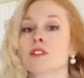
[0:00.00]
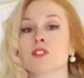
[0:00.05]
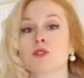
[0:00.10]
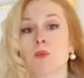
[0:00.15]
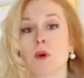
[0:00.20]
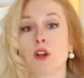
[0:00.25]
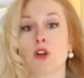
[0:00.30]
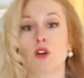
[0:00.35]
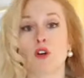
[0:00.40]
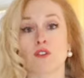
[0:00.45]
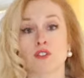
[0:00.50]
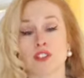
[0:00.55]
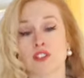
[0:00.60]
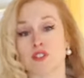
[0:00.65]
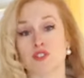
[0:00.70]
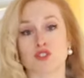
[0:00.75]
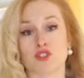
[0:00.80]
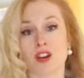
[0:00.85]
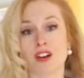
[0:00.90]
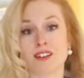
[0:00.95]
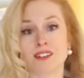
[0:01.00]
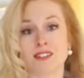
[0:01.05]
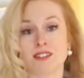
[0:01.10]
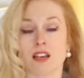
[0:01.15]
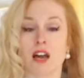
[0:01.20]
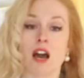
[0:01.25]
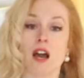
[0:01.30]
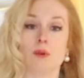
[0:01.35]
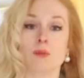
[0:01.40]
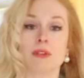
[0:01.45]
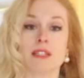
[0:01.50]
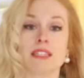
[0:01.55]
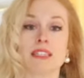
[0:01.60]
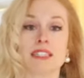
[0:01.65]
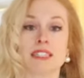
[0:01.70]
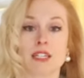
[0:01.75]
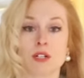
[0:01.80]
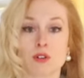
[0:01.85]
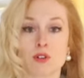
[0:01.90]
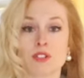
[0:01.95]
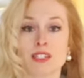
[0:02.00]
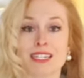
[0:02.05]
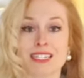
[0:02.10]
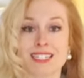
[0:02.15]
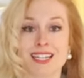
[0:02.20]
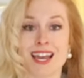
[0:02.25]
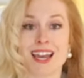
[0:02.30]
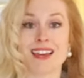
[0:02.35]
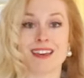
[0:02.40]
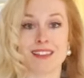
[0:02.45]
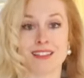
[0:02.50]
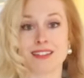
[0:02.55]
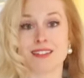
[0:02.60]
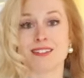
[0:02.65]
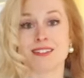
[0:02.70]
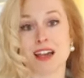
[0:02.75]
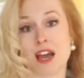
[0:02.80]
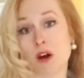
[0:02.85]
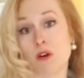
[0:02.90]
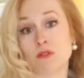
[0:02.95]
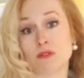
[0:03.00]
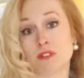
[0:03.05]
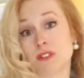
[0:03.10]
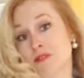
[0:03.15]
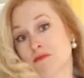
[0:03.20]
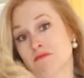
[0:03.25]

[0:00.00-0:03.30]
a sweater over this dress, I would literally take this out.